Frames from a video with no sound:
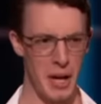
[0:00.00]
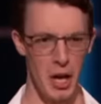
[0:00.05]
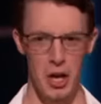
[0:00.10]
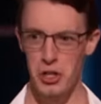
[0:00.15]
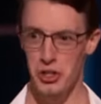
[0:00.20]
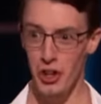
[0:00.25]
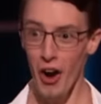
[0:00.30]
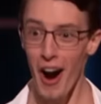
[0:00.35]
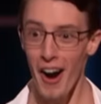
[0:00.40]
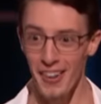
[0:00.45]

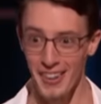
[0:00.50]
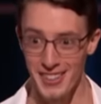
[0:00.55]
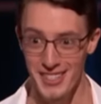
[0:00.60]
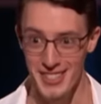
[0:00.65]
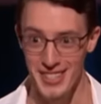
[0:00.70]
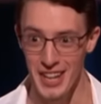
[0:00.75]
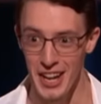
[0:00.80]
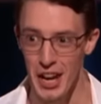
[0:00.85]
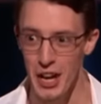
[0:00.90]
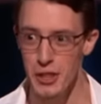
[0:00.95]

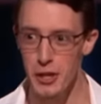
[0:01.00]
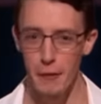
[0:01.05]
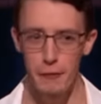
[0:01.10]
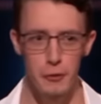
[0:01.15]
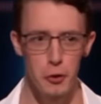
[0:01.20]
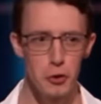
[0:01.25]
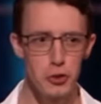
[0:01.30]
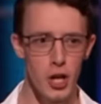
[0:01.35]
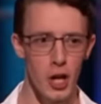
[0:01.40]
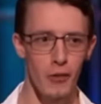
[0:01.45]
Sharks! The
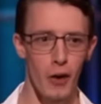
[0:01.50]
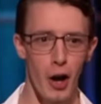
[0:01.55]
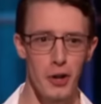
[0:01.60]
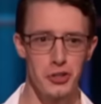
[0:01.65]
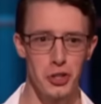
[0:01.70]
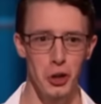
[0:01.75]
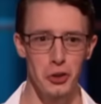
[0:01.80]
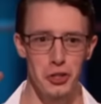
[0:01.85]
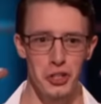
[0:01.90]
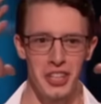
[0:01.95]
future of our
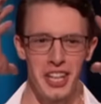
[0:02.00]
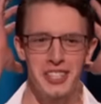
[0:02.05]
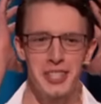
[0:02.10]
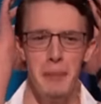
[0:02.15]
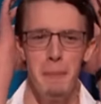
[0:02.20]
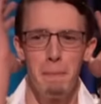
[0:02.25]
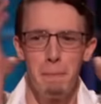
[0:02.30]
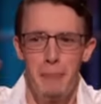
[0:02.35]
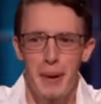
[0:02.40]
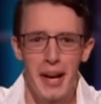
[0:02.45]
children is
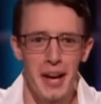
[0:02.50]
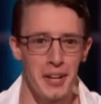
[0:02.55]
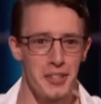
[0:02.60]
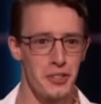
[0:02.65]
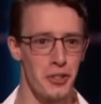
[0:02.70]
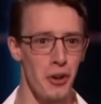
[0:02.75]
in big